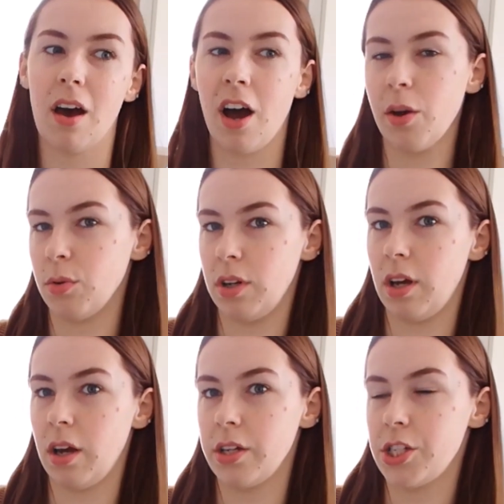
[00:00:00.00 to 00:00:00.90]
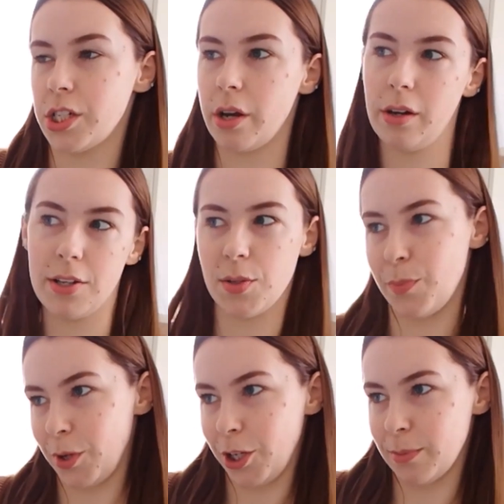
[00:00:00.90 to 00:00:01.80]
I want to show loads of
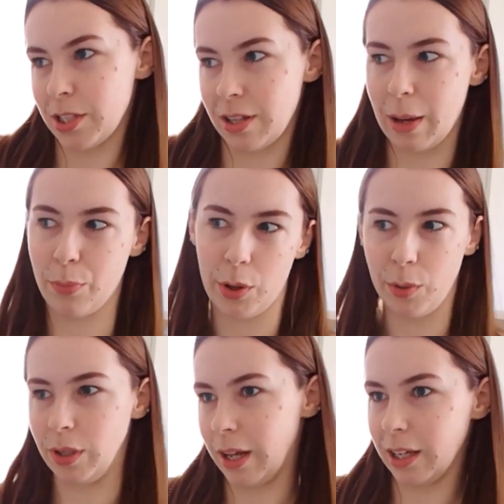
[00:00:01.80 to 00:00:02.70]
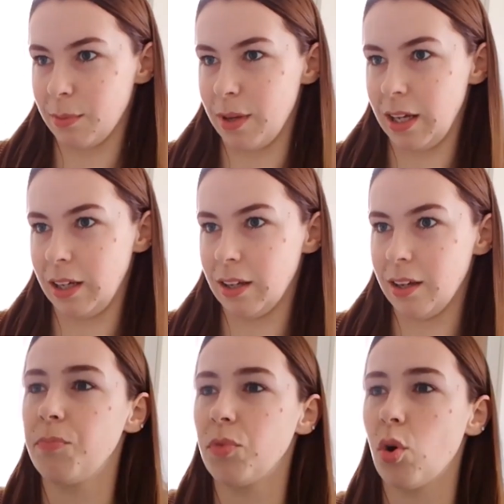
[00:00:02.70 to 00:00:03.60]
boobs so that boy will like me?
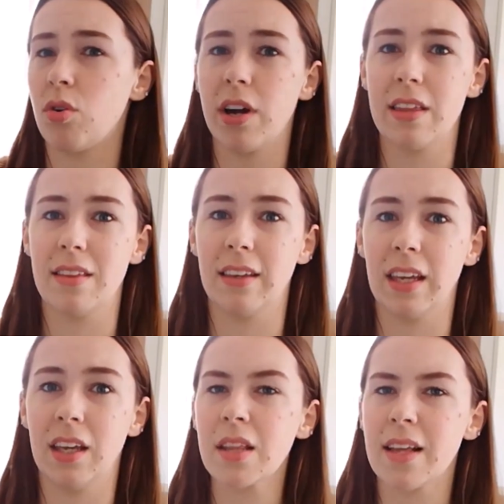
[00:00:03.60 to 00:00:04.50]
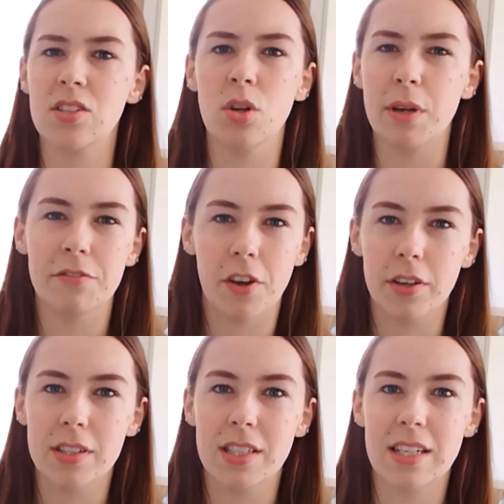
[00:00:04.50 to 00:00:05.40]
Or are you thinking, that's not my
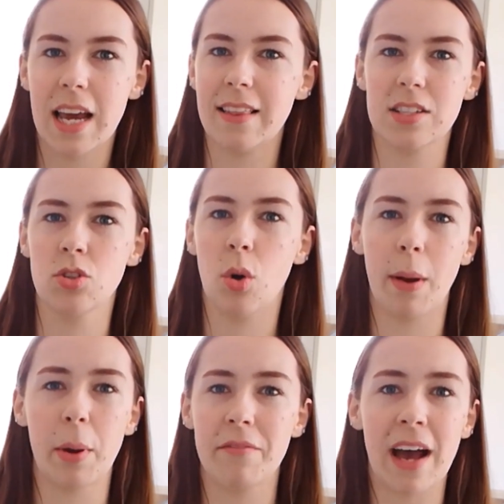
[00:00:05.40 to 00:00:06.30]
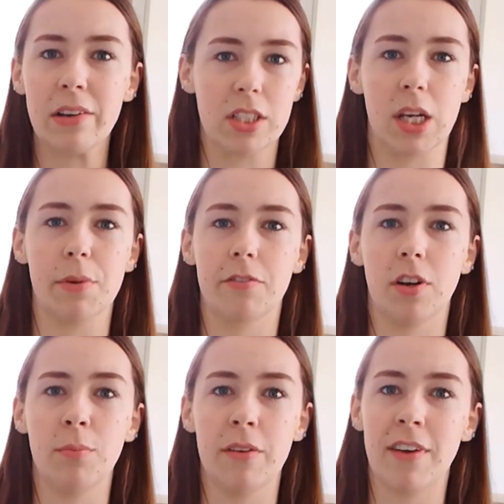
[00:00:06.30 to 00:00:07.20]
focus today, that's not where my value is coming
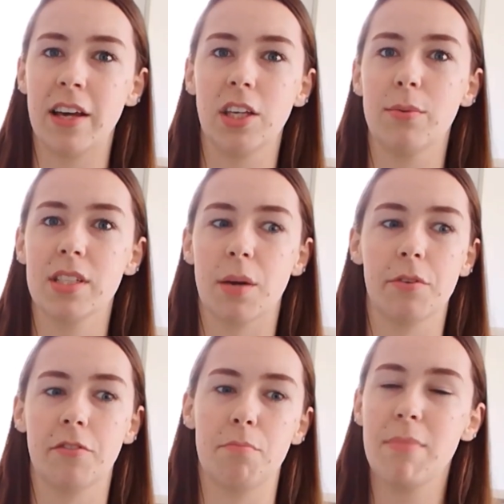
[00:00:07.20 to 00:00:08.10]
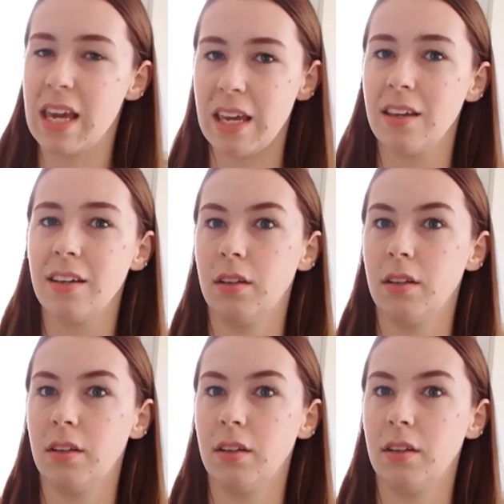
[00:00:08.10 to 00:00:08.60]
from, my value is coming from me,